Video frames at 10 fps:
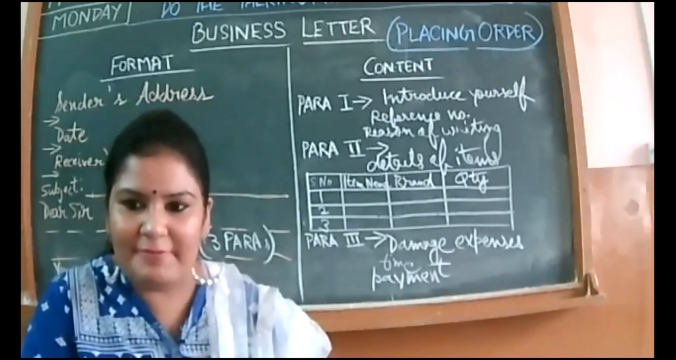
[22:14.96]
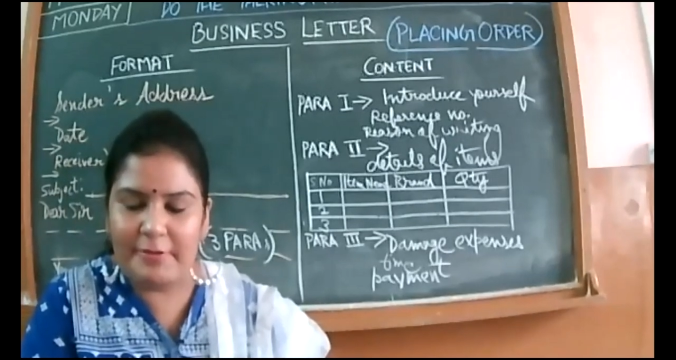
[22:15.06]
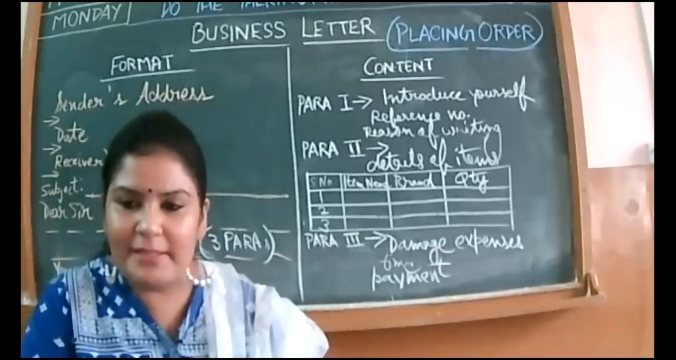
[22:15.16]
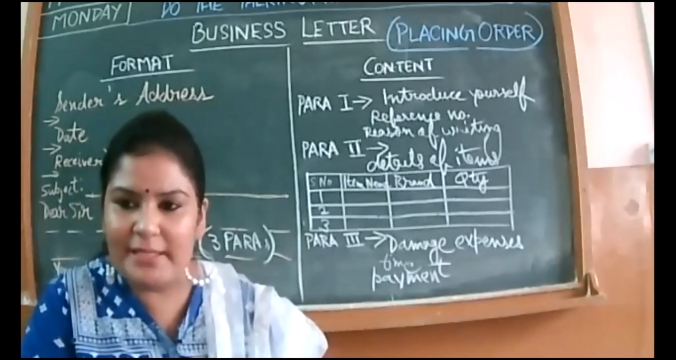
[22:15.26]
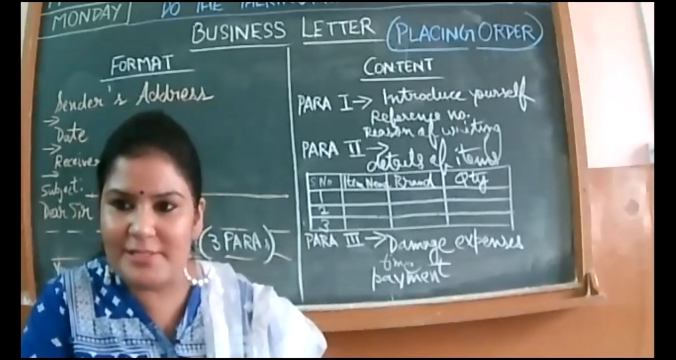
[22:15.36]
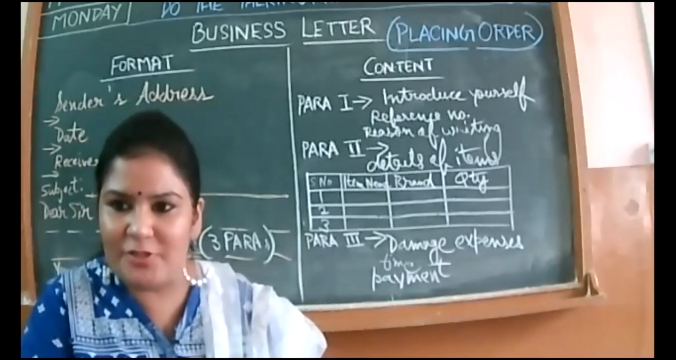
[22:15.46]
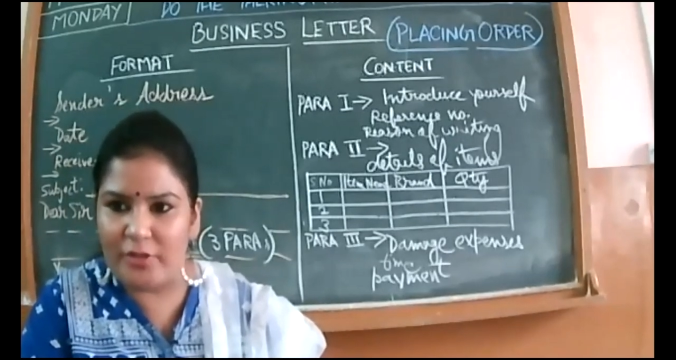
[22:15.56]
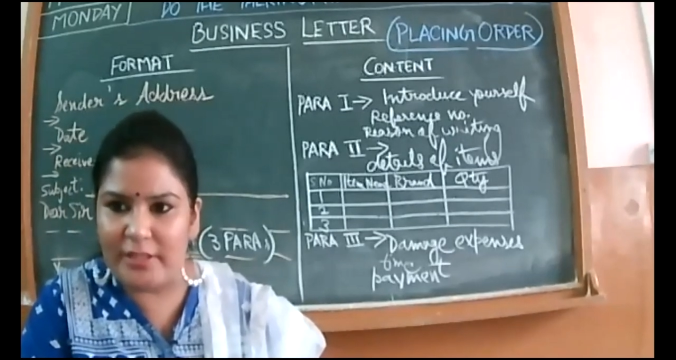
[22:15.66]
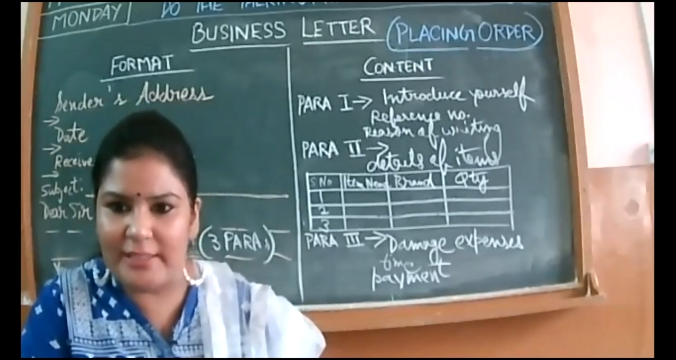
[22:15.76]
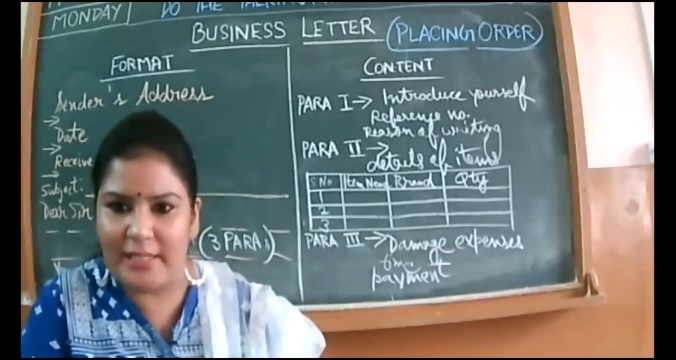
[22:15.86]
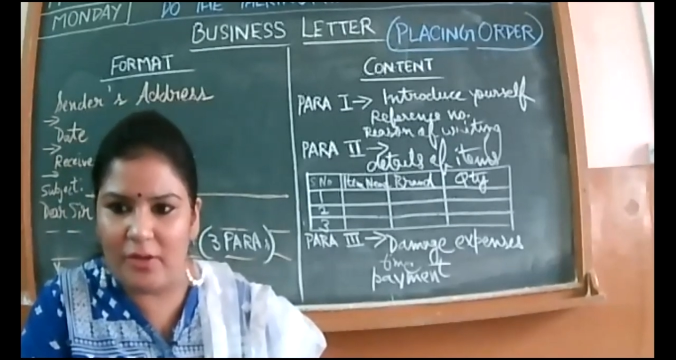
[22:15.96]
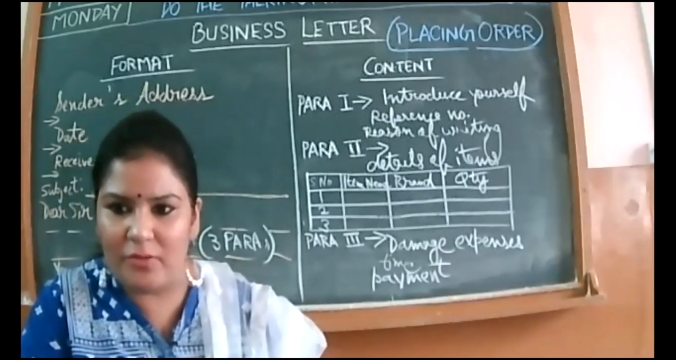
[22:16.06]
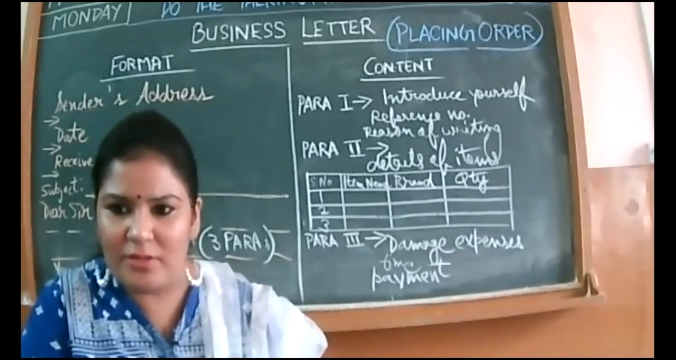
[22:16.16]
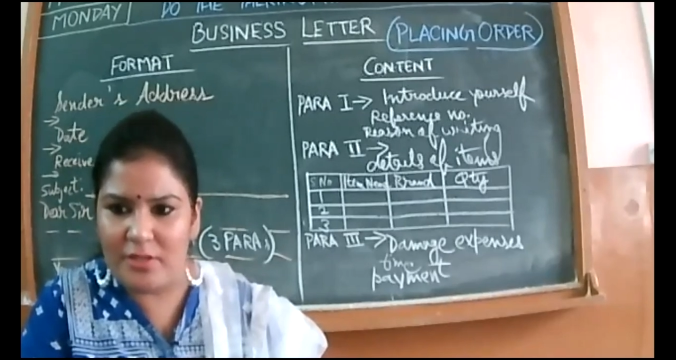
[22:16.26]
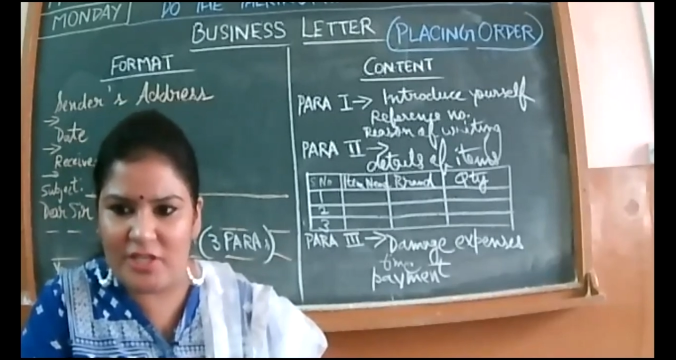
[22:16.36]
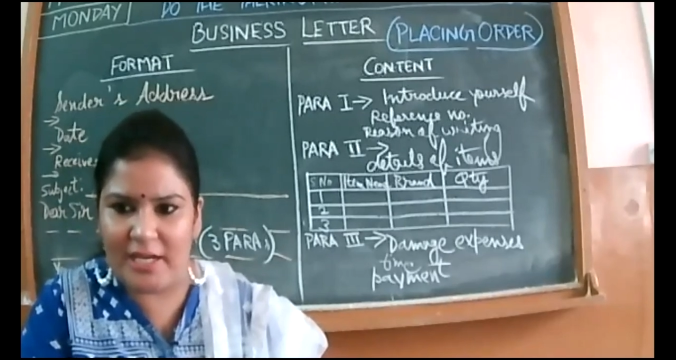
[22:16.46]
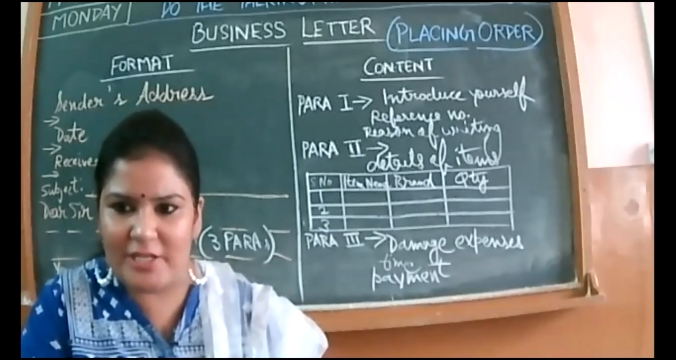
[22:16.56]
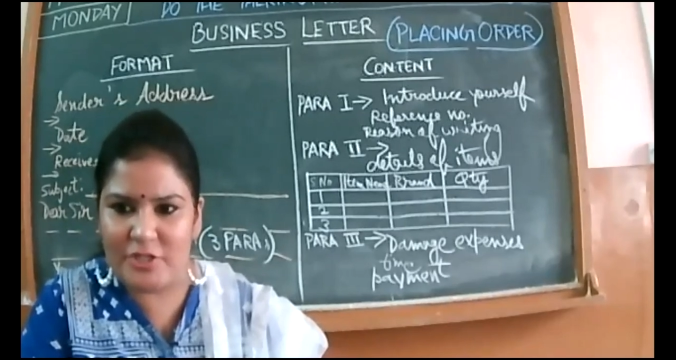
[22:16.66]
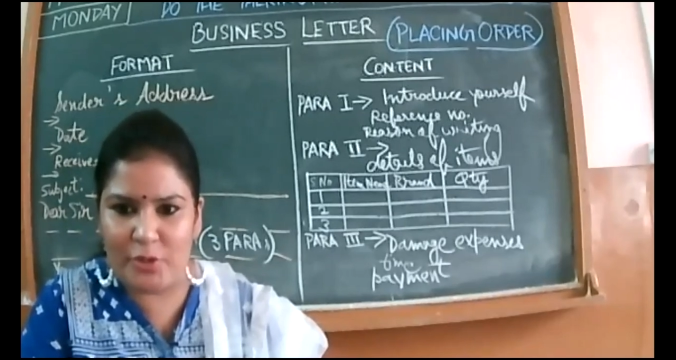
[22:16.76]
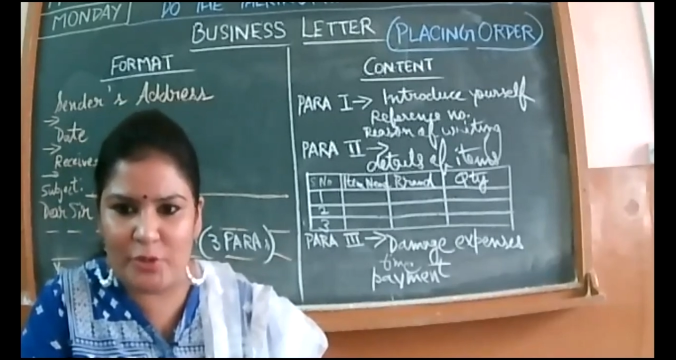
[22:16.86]
Everybody has noted down. Shall
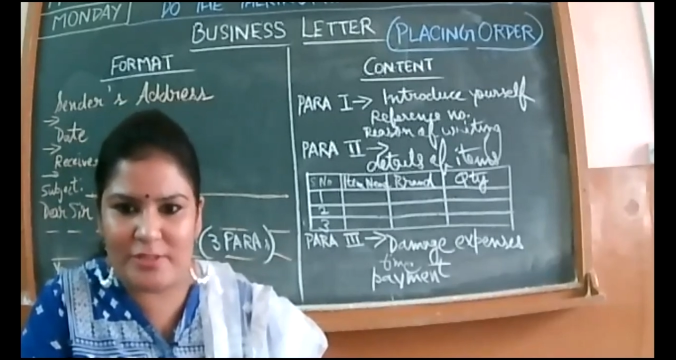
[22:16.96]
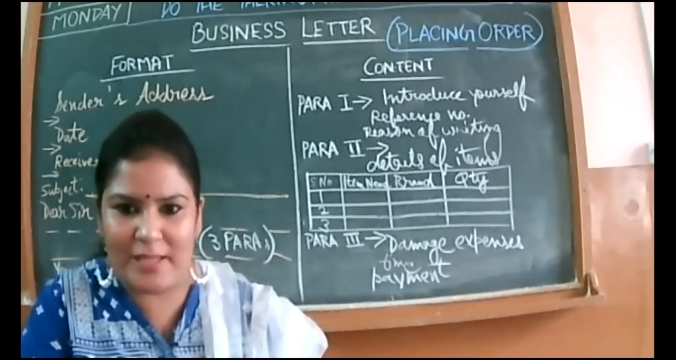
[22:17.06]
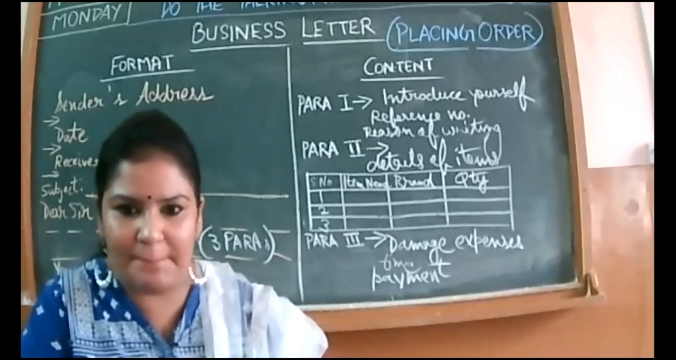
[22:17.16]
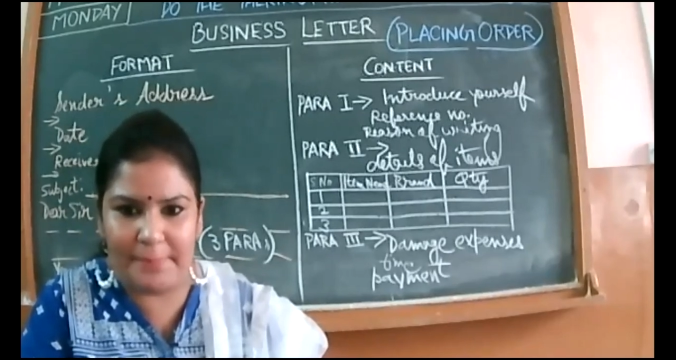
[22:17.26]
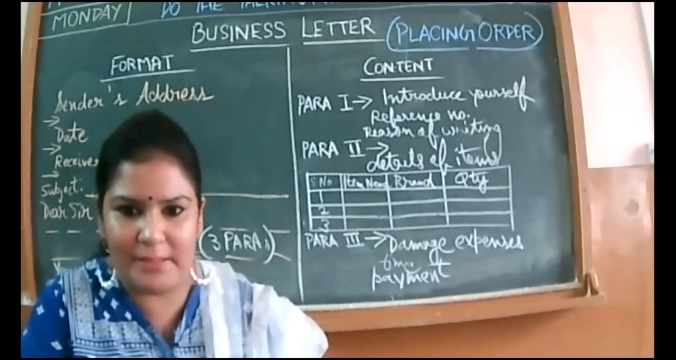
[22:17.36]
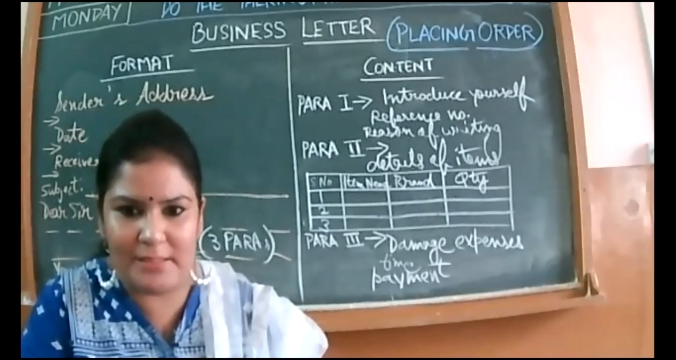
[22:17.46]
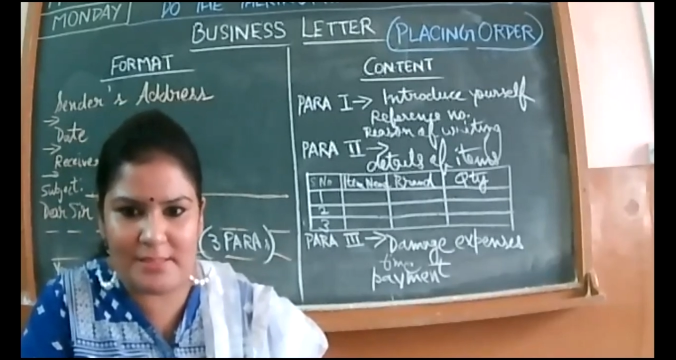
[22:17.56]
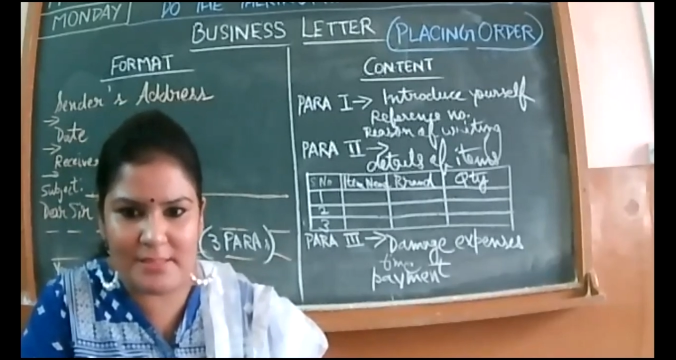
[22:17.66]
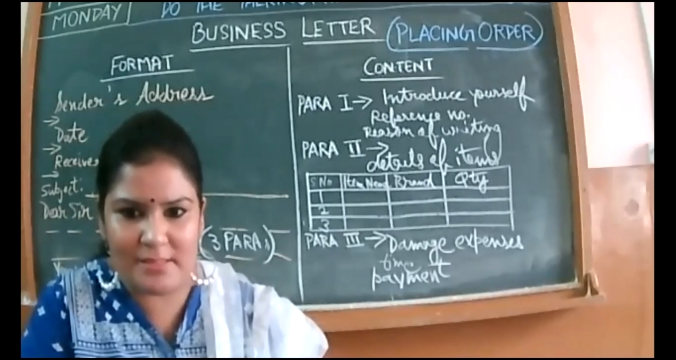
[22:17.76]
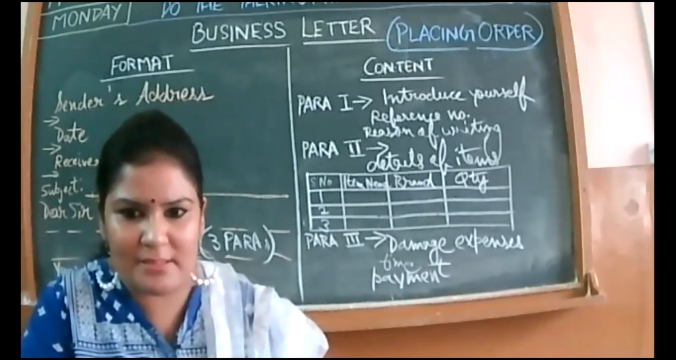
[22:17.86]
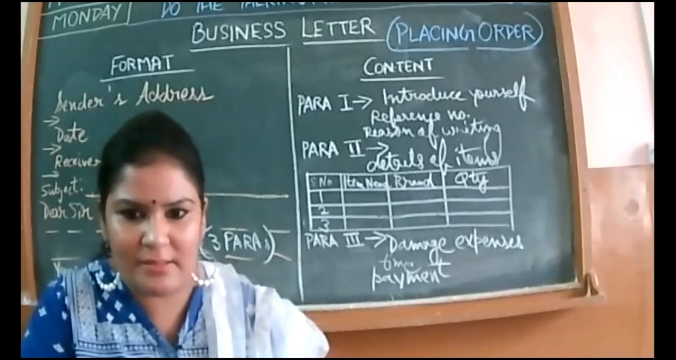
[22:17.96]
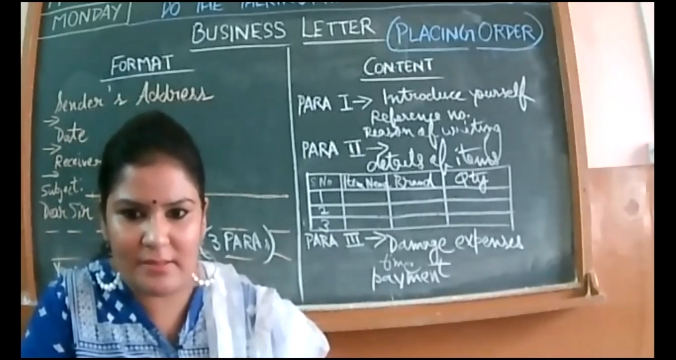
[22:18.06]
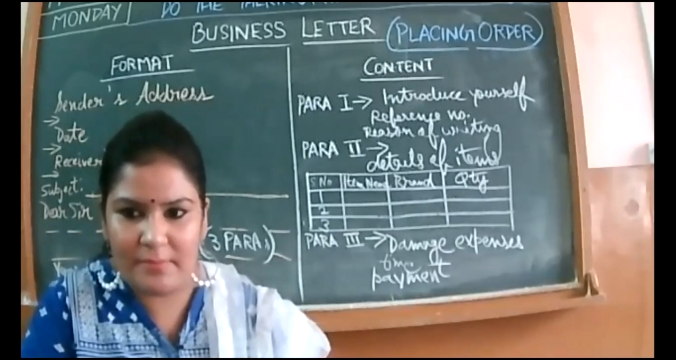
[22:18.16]
I show you samples?